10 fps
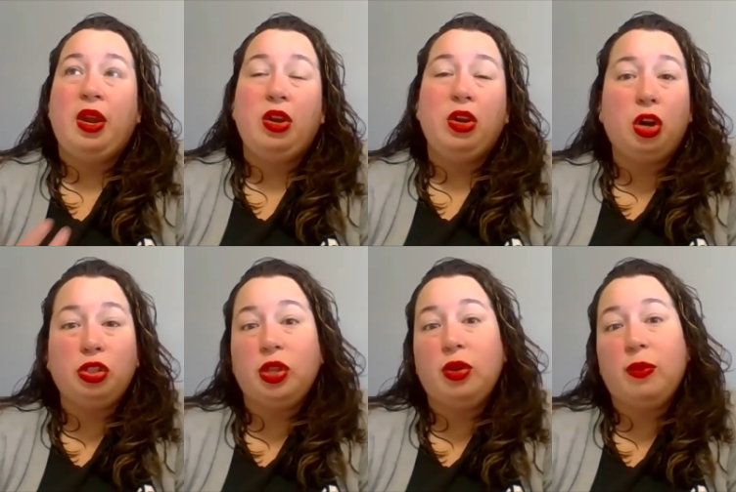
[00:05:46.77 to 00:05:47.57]
on your
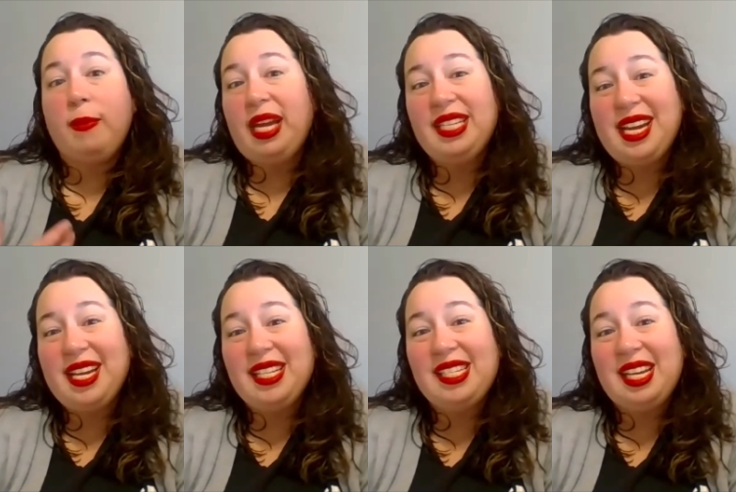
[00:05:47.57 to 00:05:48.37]
culture, there might be
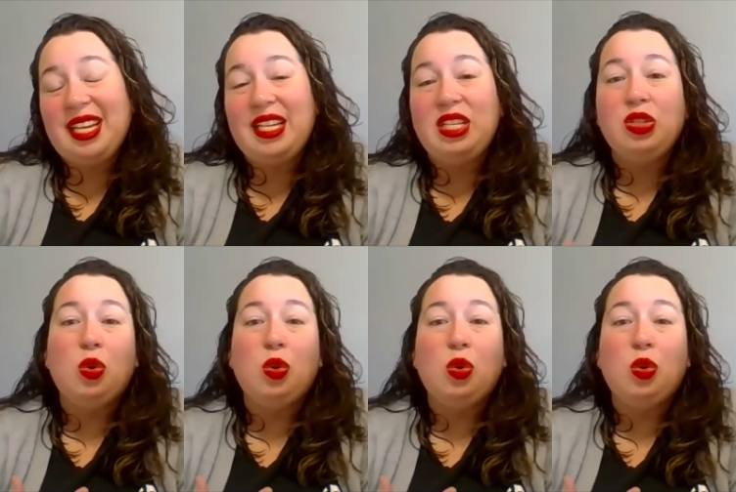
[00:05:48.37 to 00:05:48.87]
dances,